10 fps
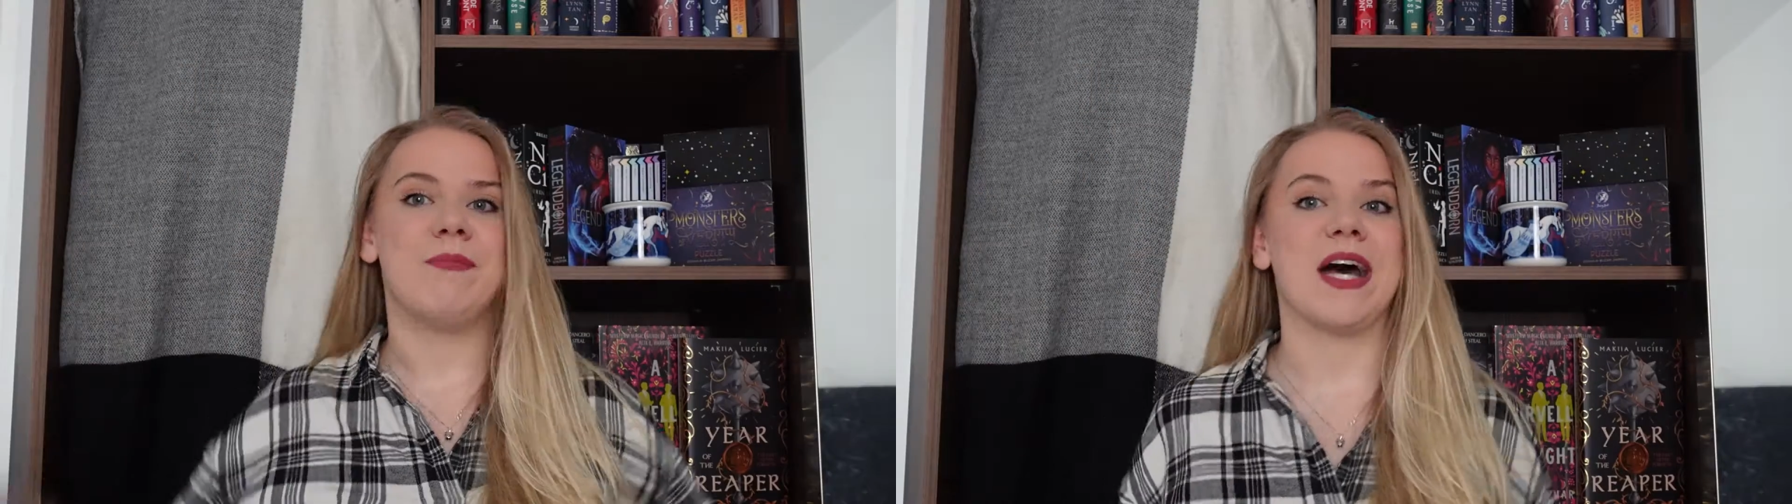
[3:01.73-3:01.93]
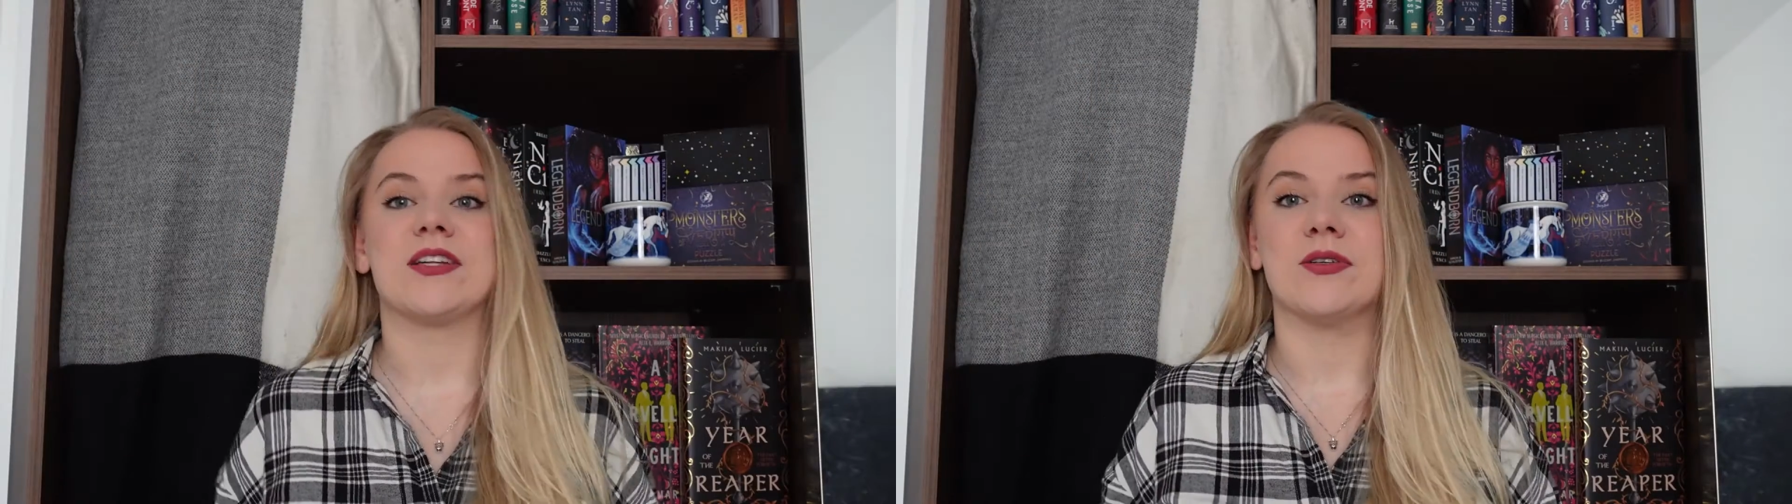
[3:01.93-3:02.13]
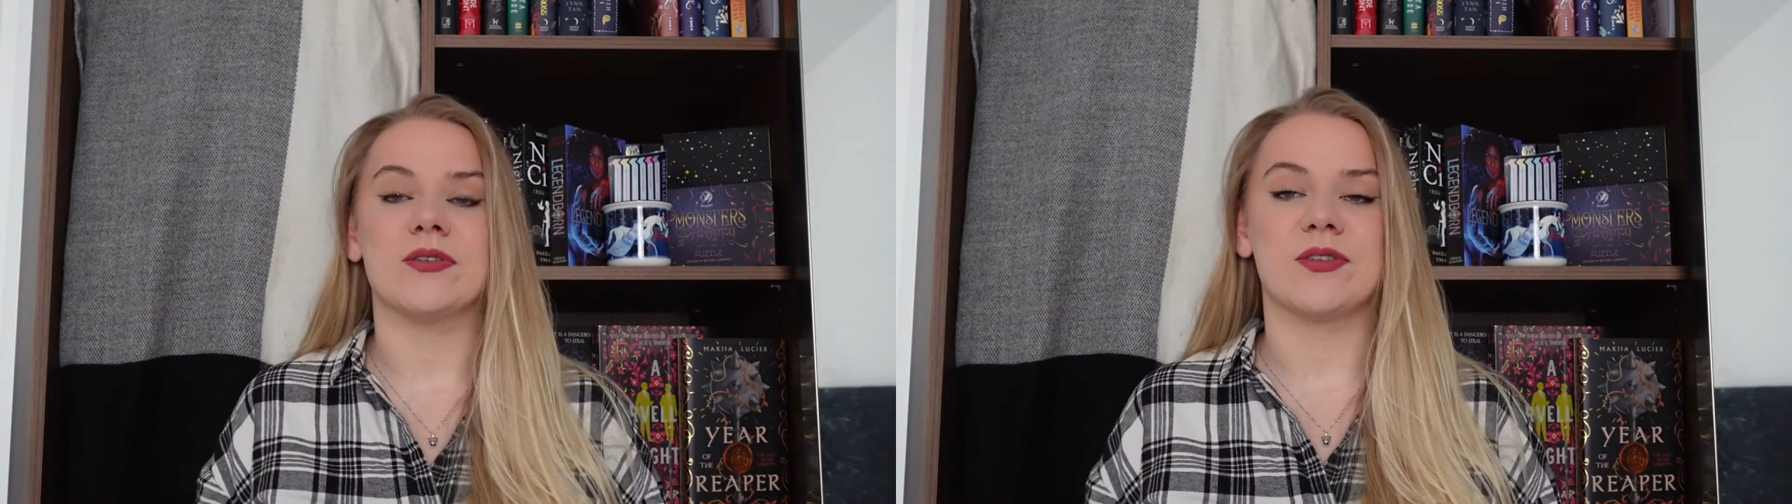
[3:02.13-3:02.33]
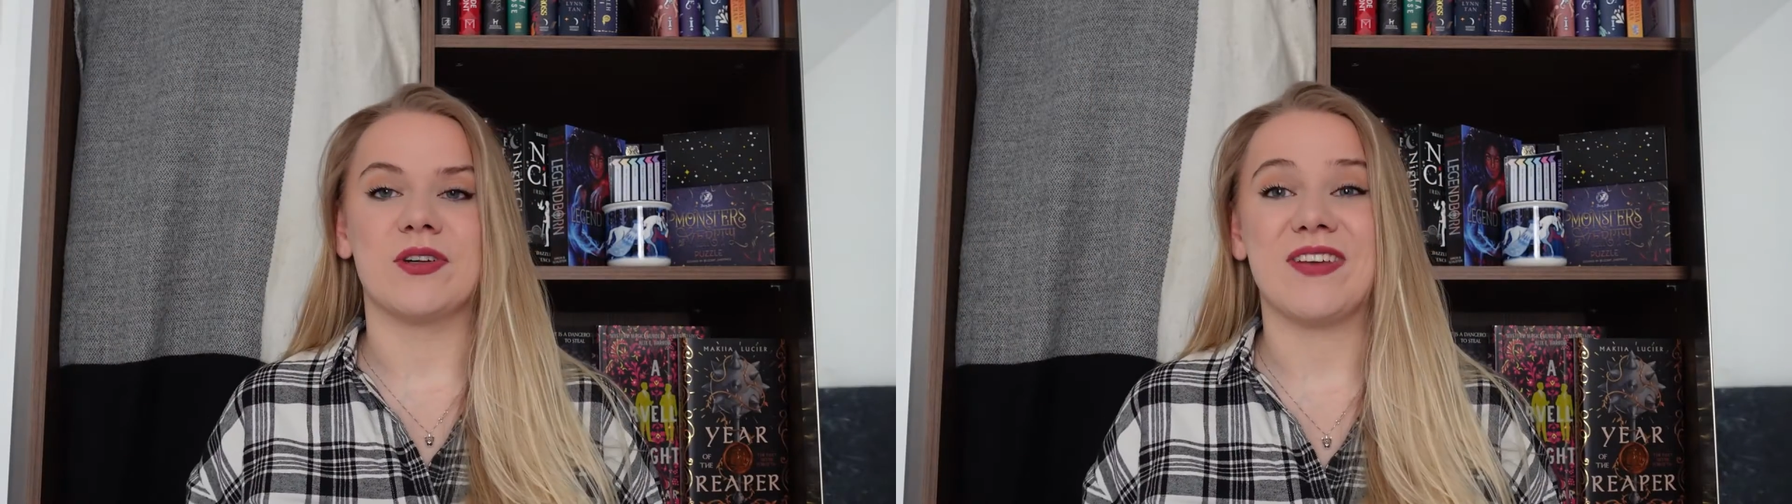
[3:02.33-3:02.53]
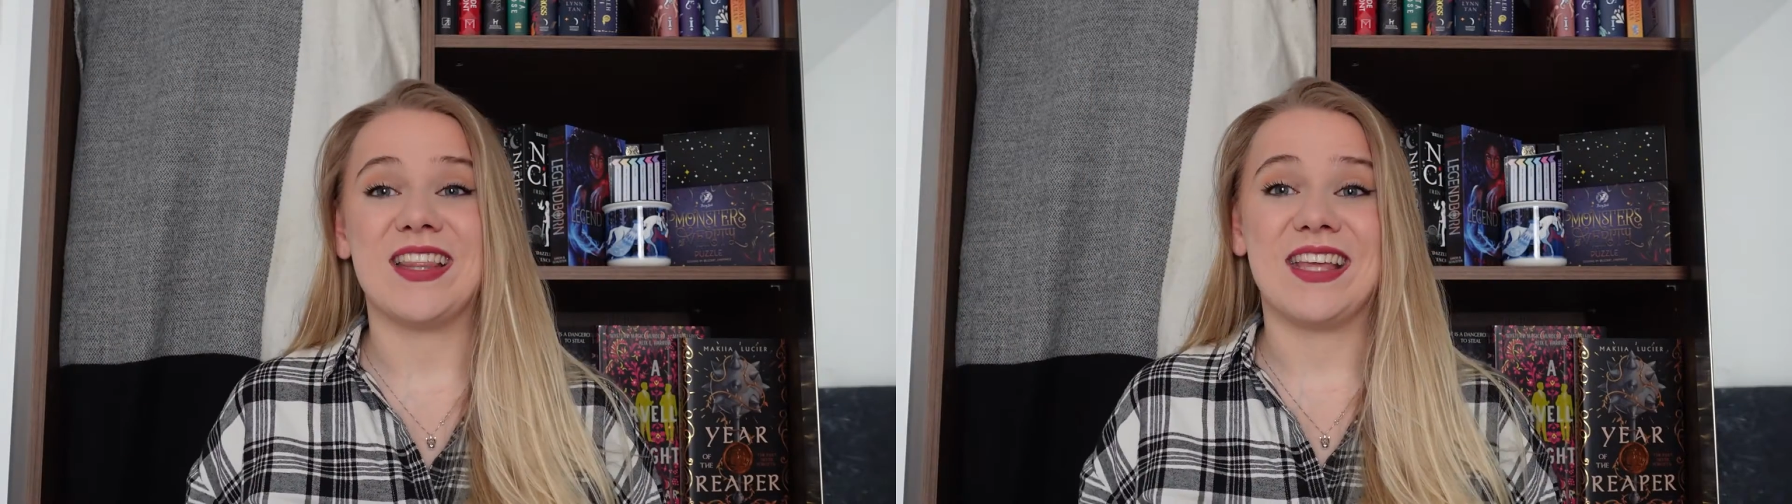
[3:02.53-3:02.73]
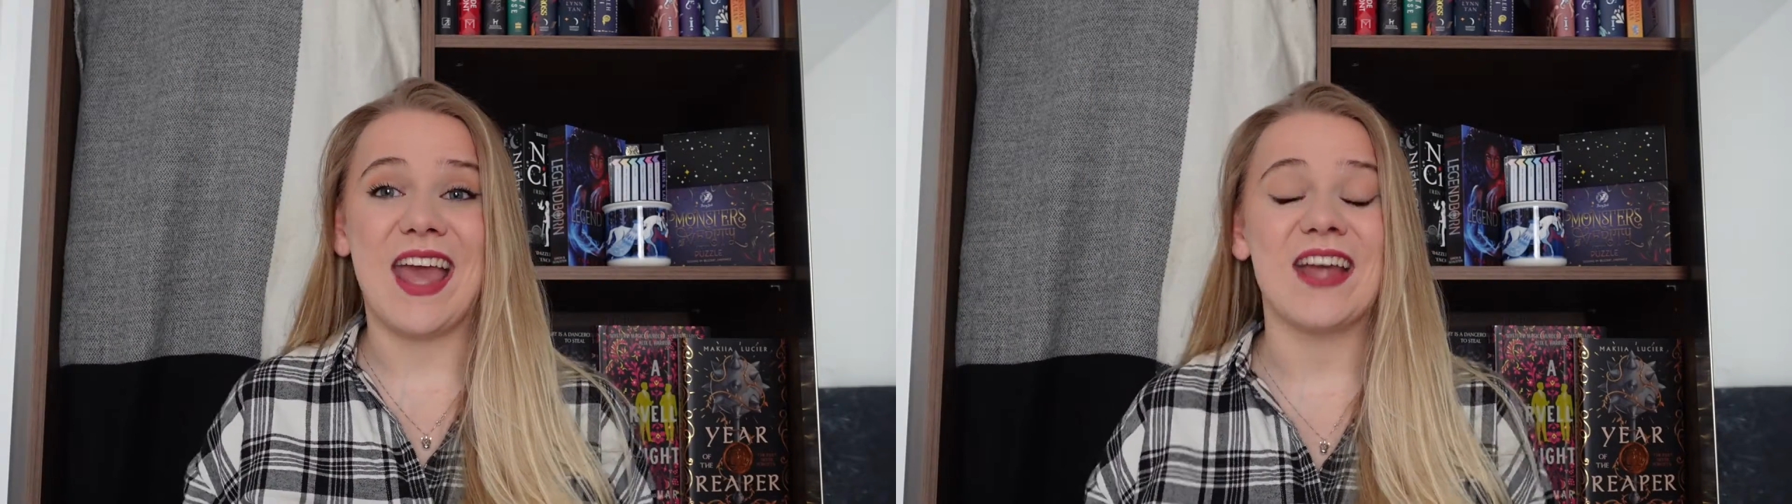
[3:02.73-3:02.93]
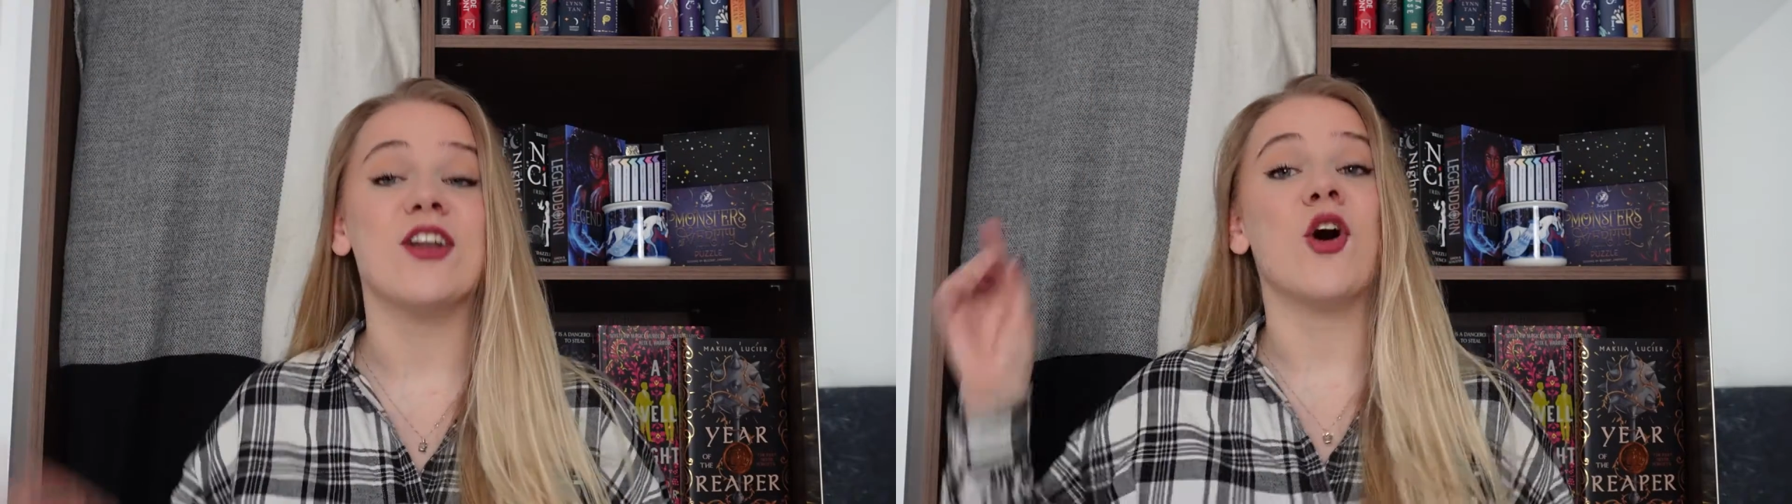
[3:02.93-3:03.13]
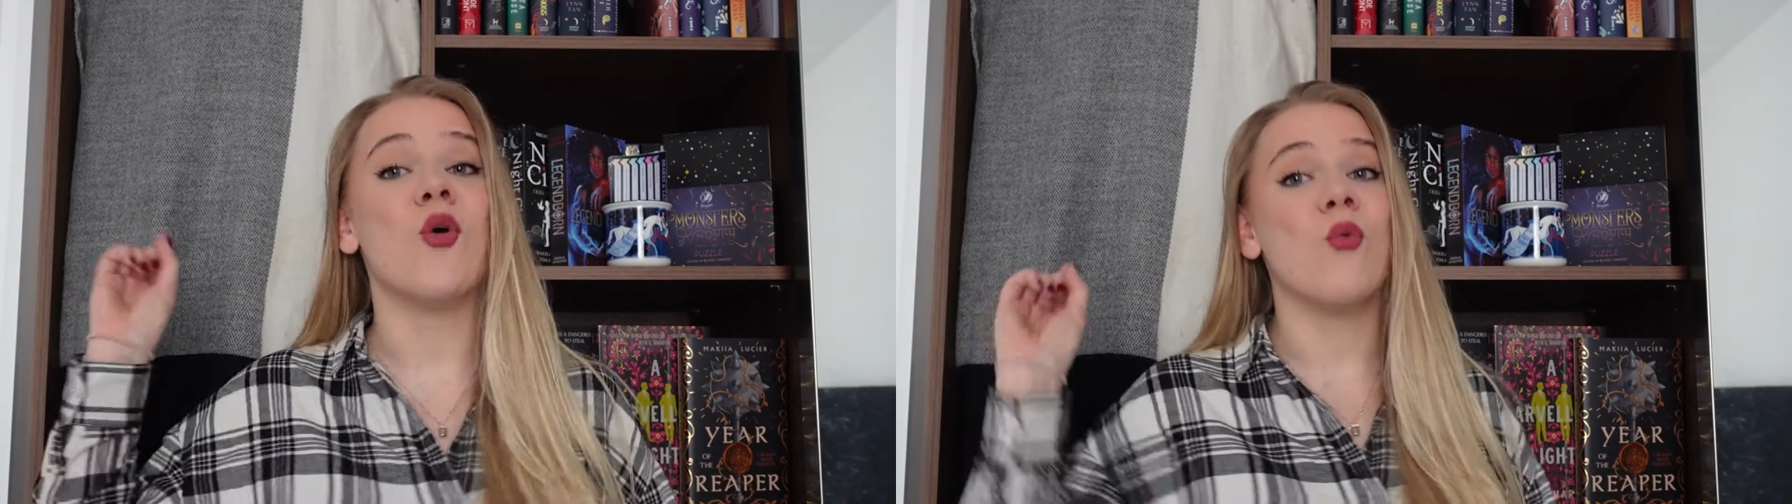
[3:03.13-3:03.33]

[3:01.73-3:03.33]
battle sort of at the end,